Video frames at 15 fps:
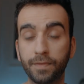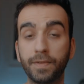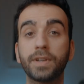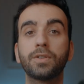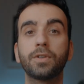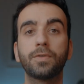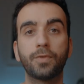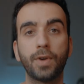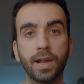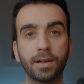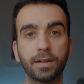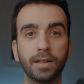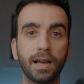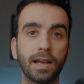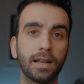Viktor
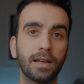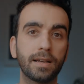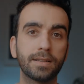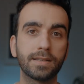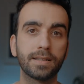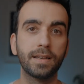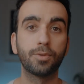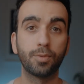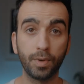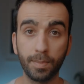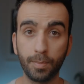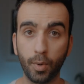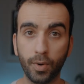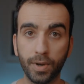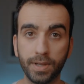Frankl highlights 3
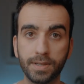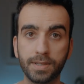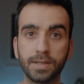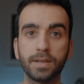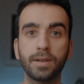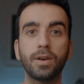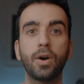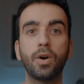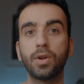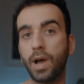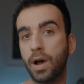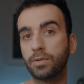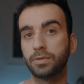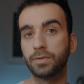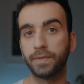points on
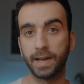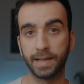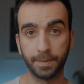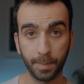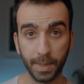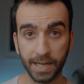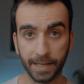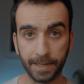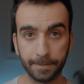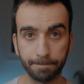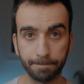how to find meaning.